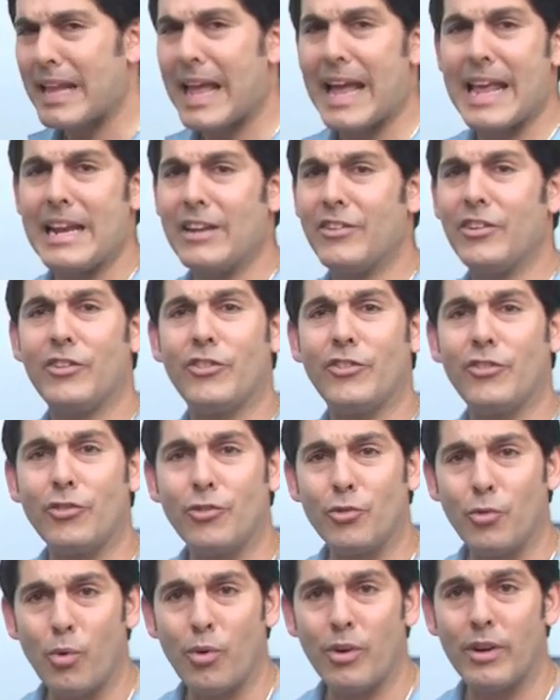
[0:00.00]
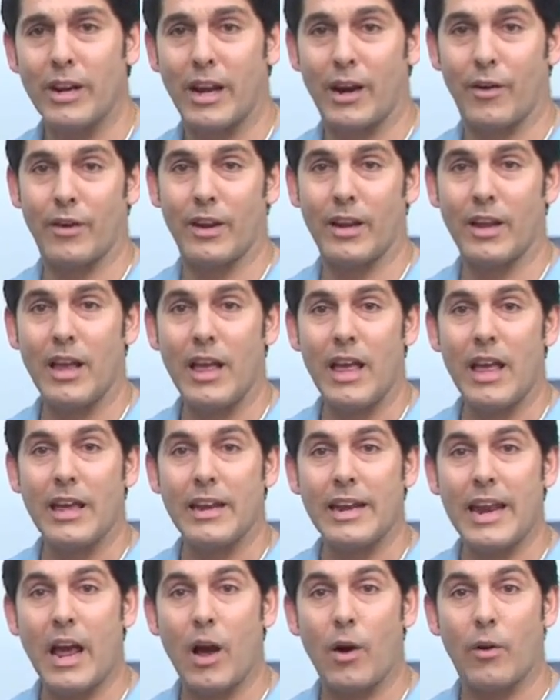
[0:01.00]
And it's extraordinary.
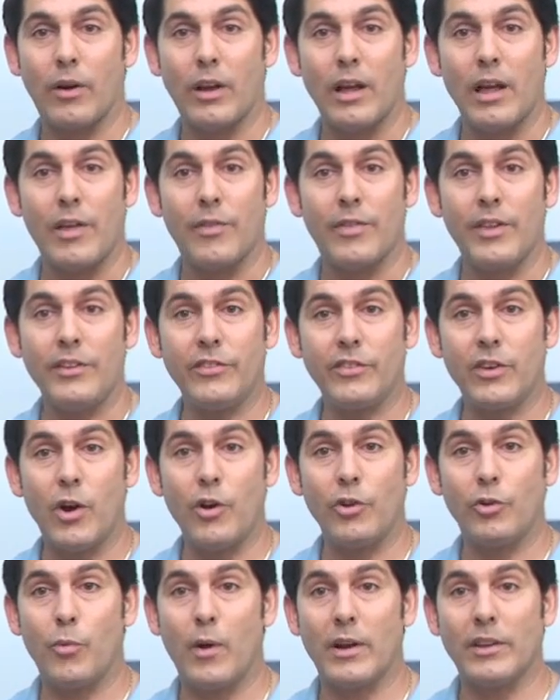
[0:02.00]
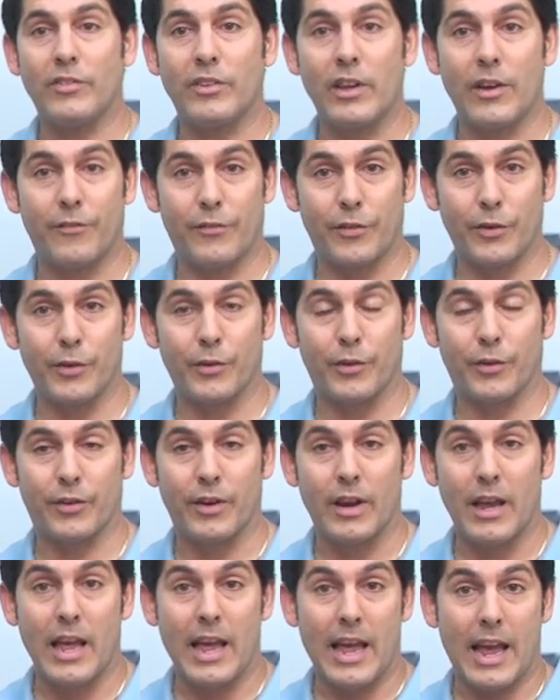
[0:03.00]
Now, this goes one step further.
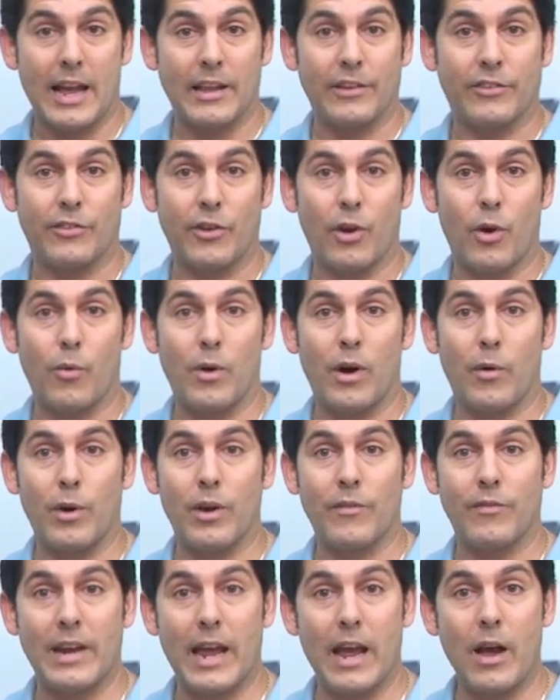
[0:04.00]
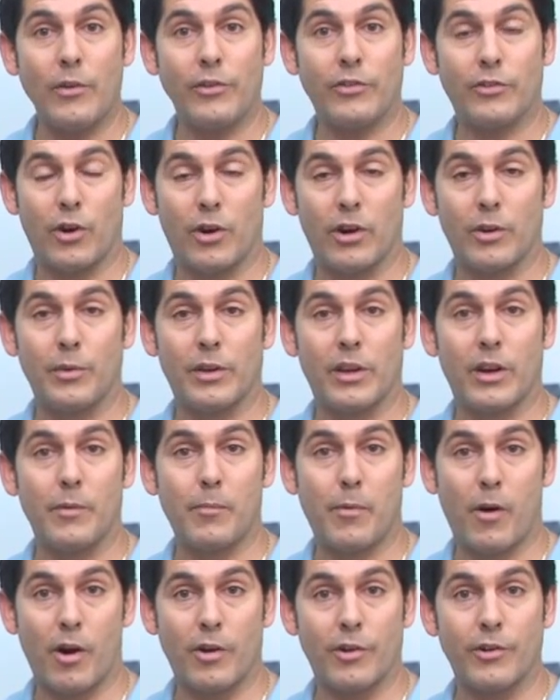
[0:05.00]
And so we've now started with our
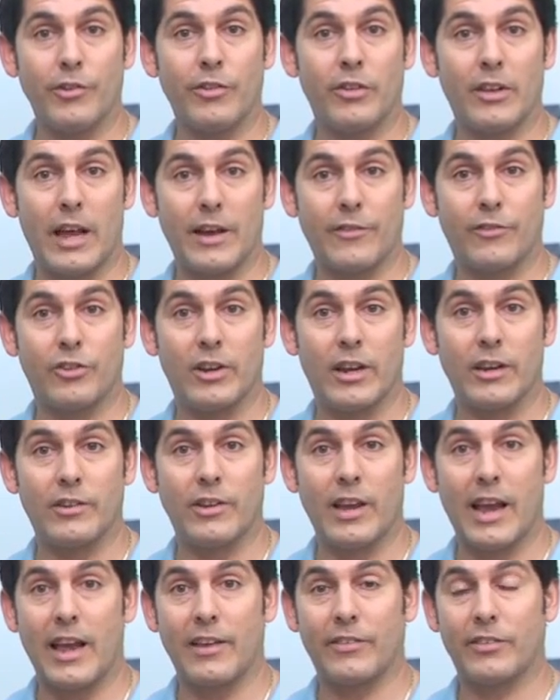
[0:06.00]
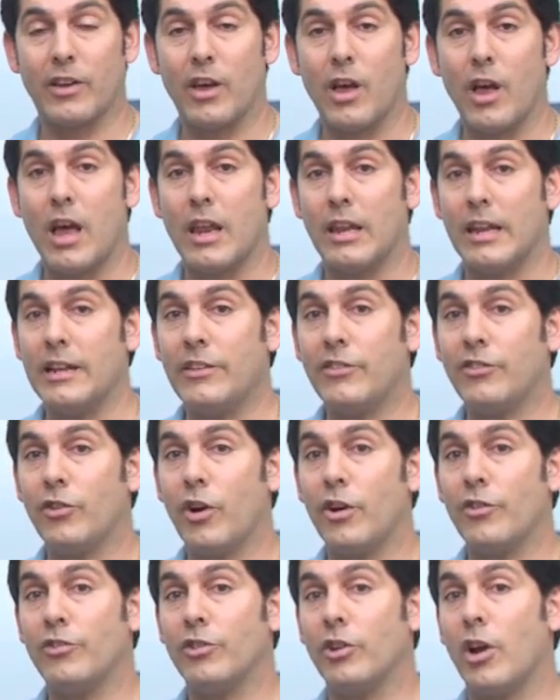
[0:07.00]
partners, LifeGen, to ask, let's
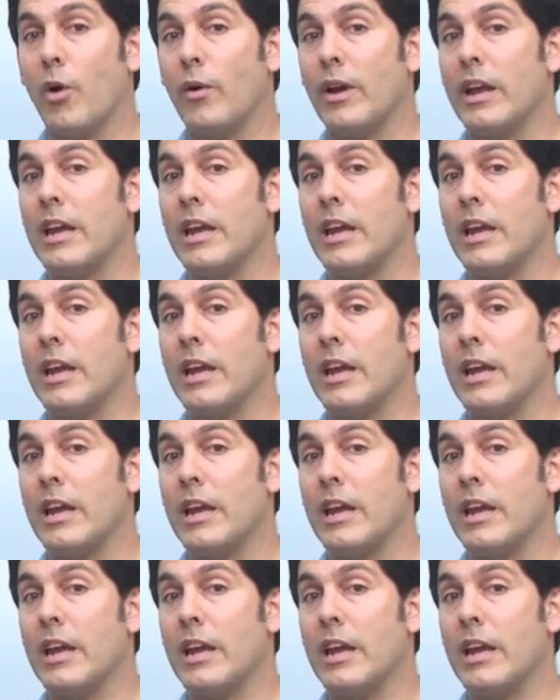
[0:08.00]
start to go